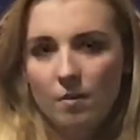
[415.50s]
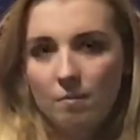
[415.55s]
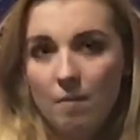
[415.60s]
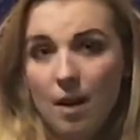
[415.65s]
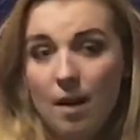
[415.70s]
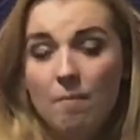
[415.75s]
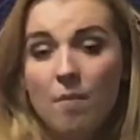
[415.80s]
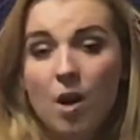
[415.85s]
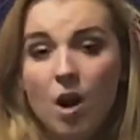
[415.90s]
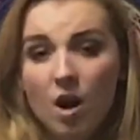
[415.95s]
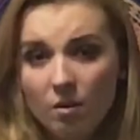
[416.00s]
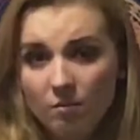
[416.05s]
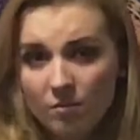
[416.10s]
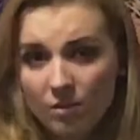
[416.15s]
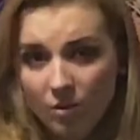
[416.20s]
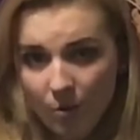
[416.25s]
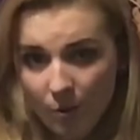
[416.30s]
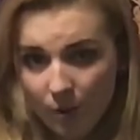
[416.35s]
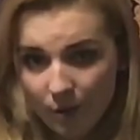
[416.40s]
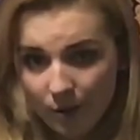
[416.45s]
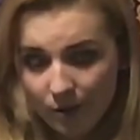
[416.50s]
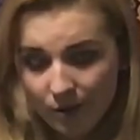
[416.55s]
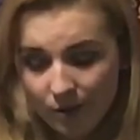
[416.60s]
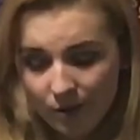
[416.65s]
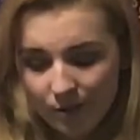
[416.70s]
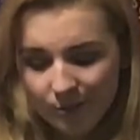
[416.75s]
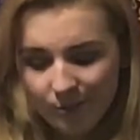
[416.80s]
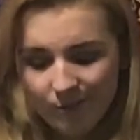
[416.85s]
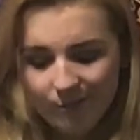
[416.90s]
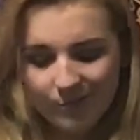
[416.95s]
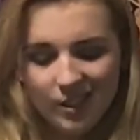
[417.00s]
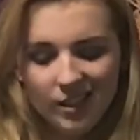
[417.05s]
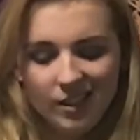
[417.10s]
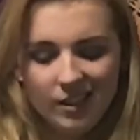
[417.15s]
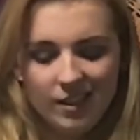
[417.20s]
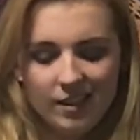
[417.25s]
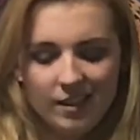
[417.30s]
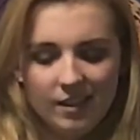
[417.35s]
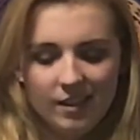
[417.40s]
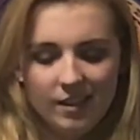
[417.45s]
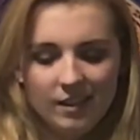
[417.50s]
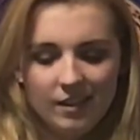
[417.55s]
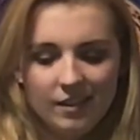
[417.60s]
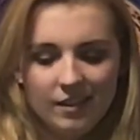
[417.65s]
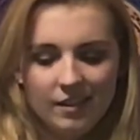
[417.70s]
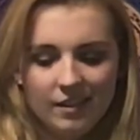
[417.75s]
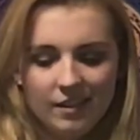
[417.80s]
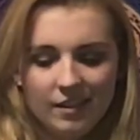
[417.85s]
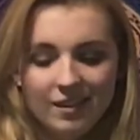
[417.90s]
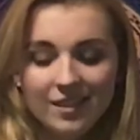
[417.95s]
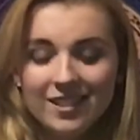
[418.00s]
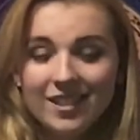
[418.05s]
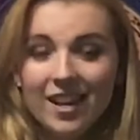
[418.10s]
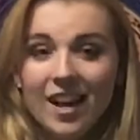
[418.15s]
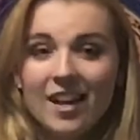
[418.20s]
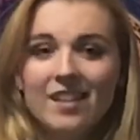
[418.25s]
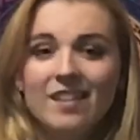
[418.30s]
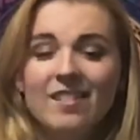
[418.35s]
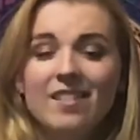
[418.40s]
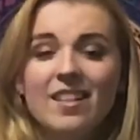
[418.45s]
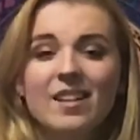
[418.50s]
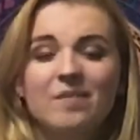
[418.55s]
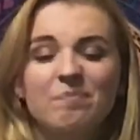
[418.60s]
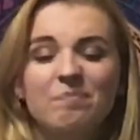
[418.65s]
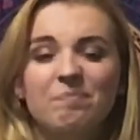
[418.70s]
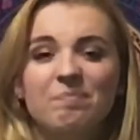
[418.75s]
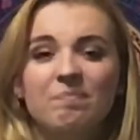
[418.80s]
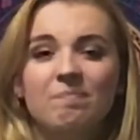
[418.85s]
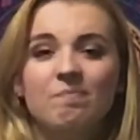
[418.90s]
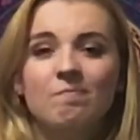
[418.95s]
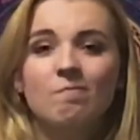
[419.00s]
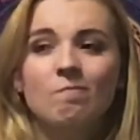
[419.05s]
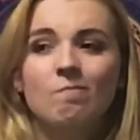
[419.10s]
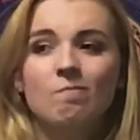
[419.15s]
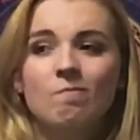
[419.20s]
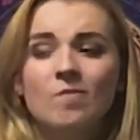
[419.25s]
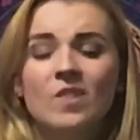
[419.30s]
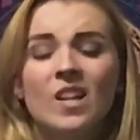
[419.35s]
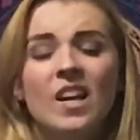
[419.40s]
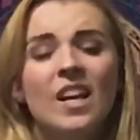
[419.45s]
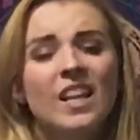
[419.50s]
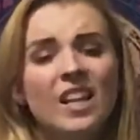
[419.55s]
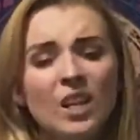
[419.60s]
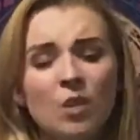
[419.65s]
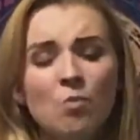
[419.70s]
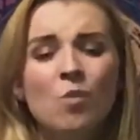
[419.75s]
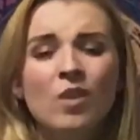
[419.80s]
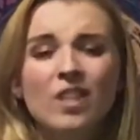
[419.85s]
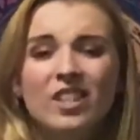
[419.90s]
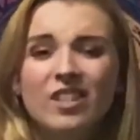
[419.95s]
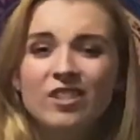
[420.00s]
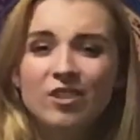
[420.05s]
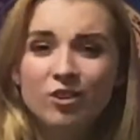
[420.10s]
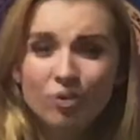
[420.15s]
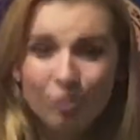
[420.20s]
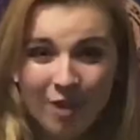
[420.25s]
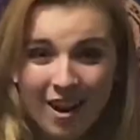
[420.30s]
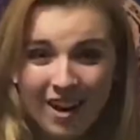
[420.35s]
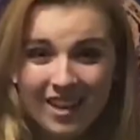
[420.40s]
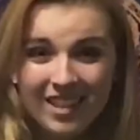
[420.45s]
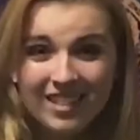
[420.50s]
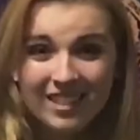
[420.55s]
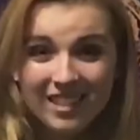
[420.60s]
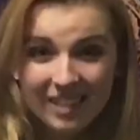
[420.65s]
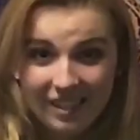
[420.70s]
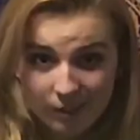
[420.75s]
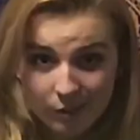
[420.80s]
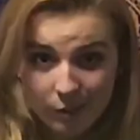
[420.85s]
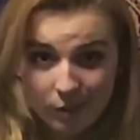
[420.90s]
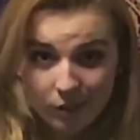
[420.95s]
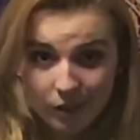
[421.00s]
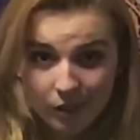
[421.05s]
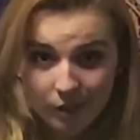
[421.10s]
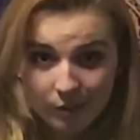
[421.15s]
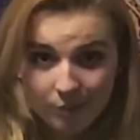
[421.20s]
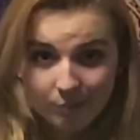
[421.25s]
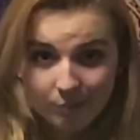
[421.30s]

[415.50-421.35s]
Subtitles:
My mom's horse decided that he wanted to try and kill her.